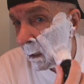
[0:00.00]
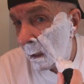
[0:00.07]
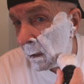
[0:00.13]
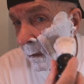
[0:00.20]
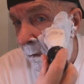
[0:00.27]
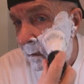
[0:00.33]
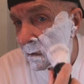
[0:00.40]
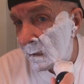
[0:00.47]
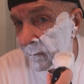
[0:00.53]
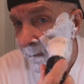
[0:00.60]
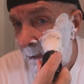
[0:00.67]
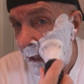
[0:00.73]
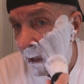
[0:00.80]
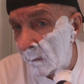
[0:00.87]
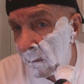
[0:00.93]
And also, if
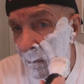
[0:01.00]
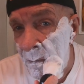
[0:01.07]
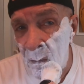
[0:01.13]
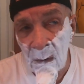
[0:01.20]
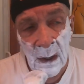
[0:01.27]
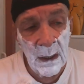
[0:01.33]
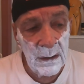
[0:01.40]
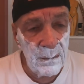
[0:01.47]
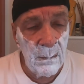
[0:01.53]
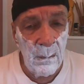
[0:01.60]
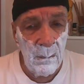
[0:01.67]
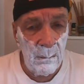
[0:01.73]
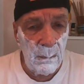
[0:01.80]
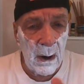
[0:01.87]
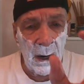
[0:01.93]
you get a, one of these
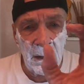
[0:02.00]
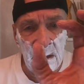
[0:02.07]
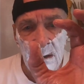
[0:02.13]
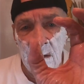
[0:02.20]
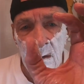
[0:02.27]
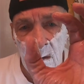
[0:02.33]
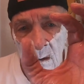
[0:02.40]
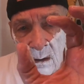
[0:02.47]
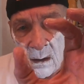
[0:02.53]
pucks,